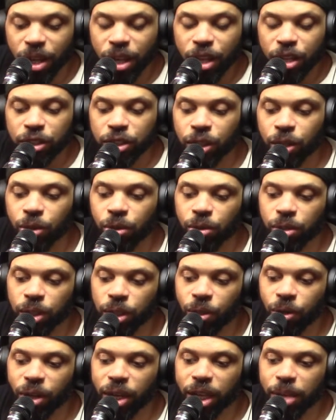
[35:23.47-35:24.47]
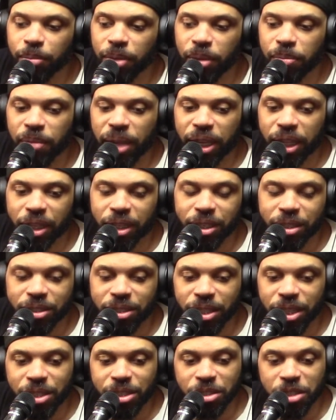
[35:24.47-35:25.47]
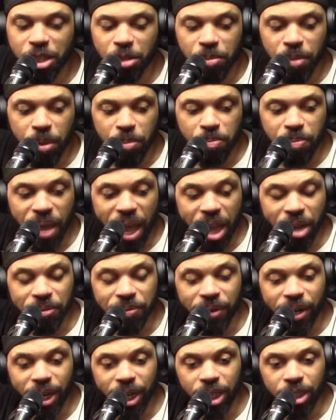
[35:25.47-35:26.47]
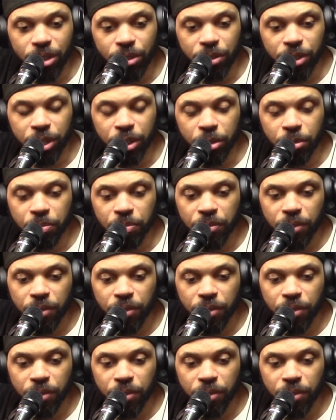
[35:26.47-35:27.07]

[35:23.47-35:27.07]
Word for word: Right. So Loy been making decisions that been backfiring on him